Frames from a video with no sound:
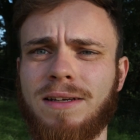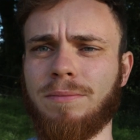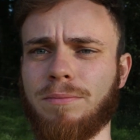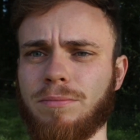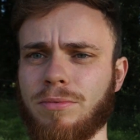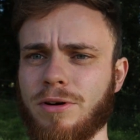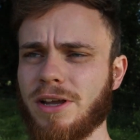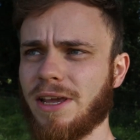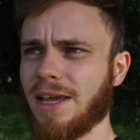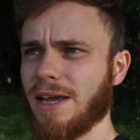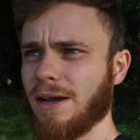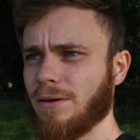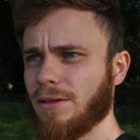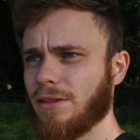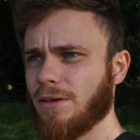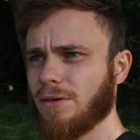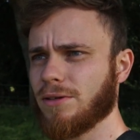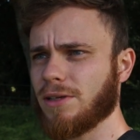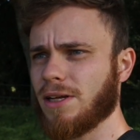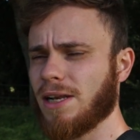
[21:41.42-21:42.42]
break out of
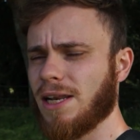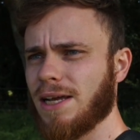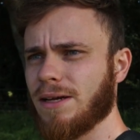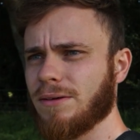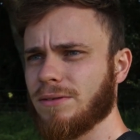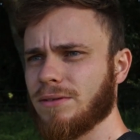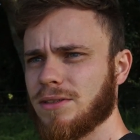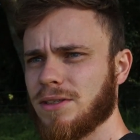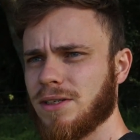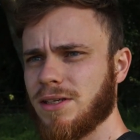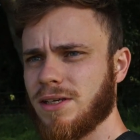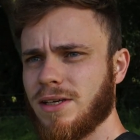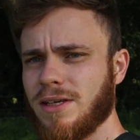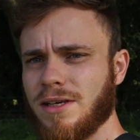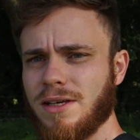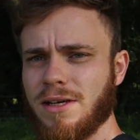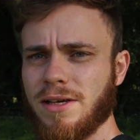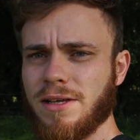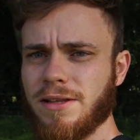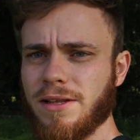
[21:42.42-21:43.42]
those clouds,
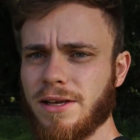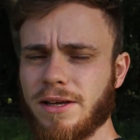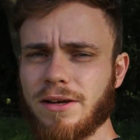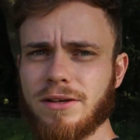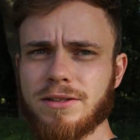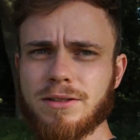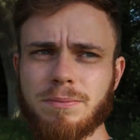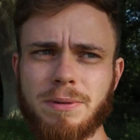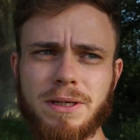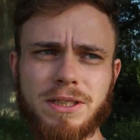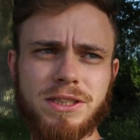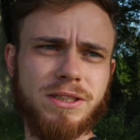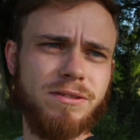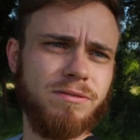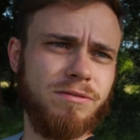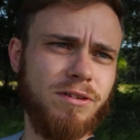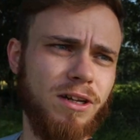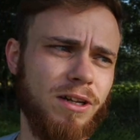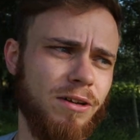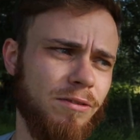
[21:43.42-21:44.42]
and there goes a pigeon
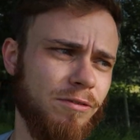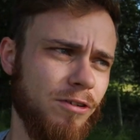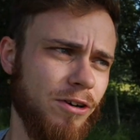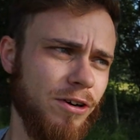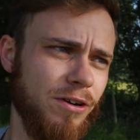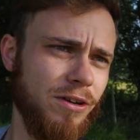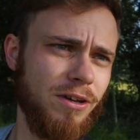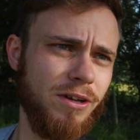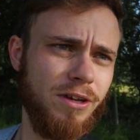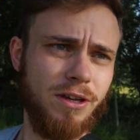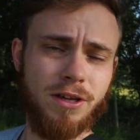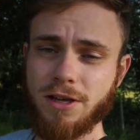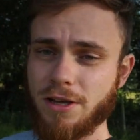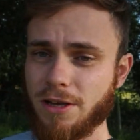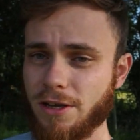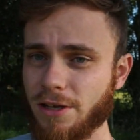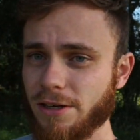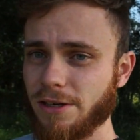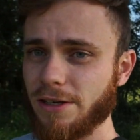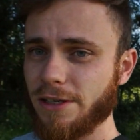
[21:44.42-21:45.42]
flying through.
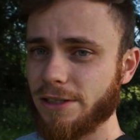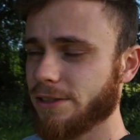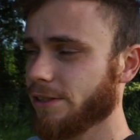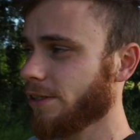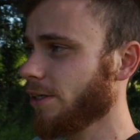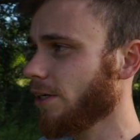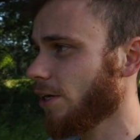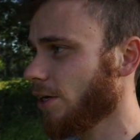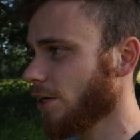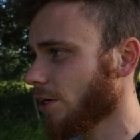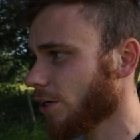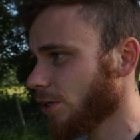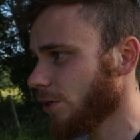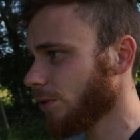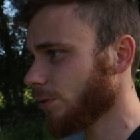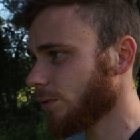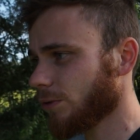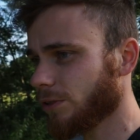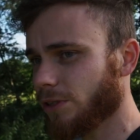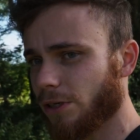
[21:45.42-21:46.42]
Nice.
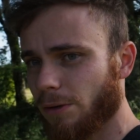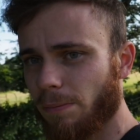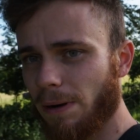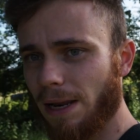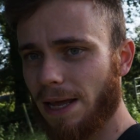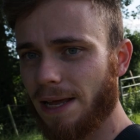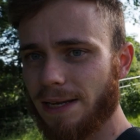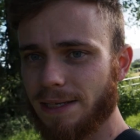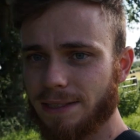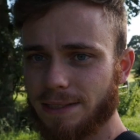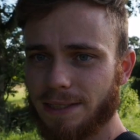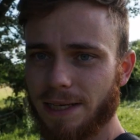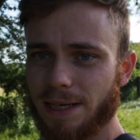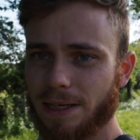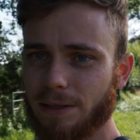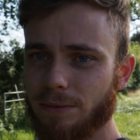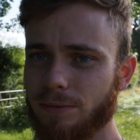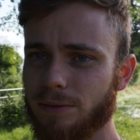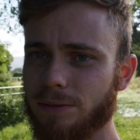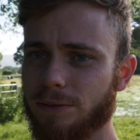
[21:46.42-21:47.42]
Cool, so plan is
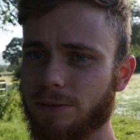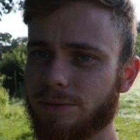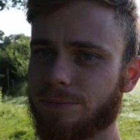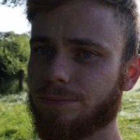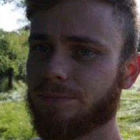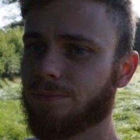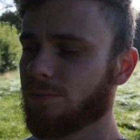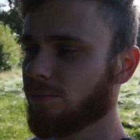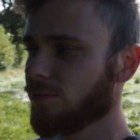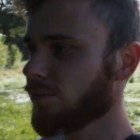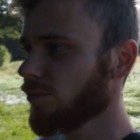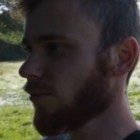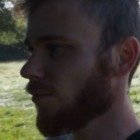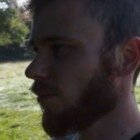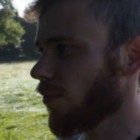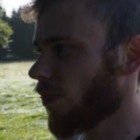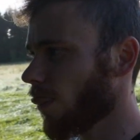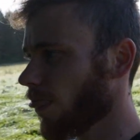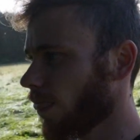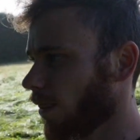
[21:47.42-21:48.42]
now
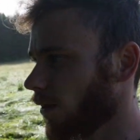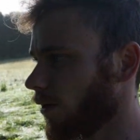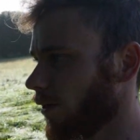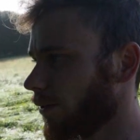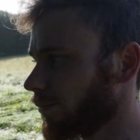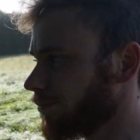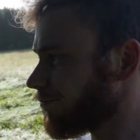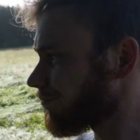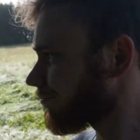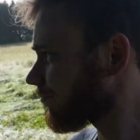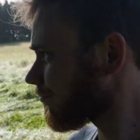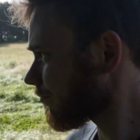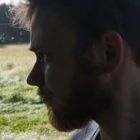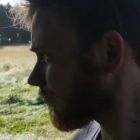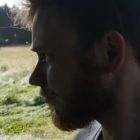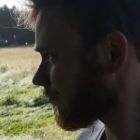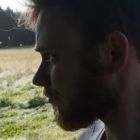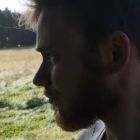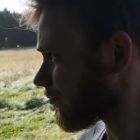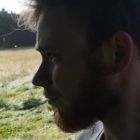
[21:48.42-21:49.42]
um,
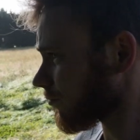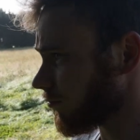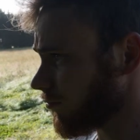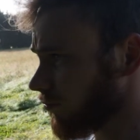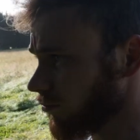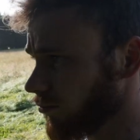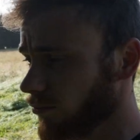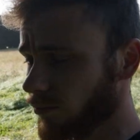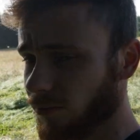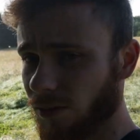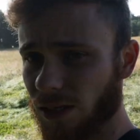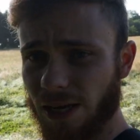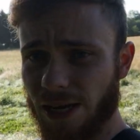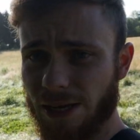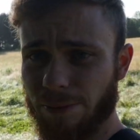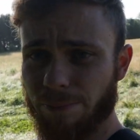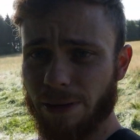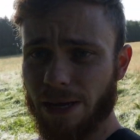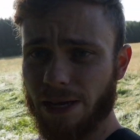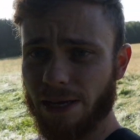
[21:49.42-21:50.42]

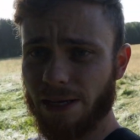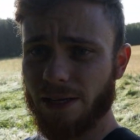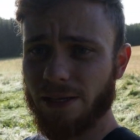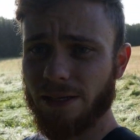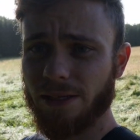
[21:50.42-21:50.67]
head back